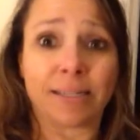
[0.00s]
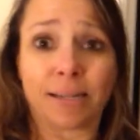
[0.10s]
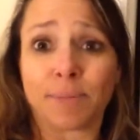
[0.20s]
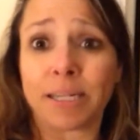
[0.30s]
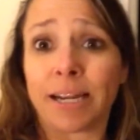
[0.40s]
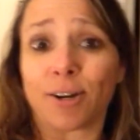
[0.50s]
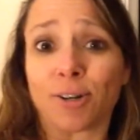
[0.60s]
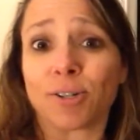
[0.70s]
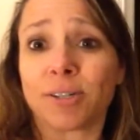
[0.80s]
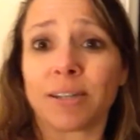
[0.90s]
is
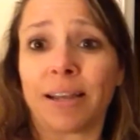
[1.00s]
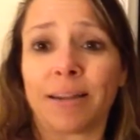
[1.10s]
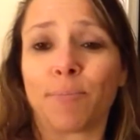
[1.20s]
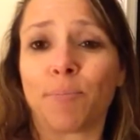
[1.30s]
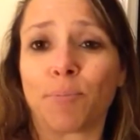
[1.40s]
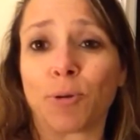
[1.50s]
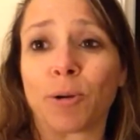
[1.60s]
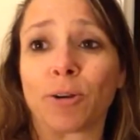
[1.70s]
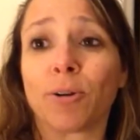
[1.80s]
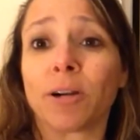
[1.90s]
upstairs at
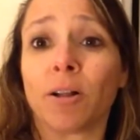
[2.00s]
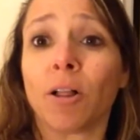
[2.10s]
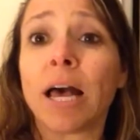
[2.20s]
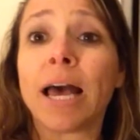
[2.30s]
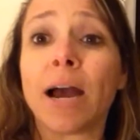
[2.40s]
Brew and Grill,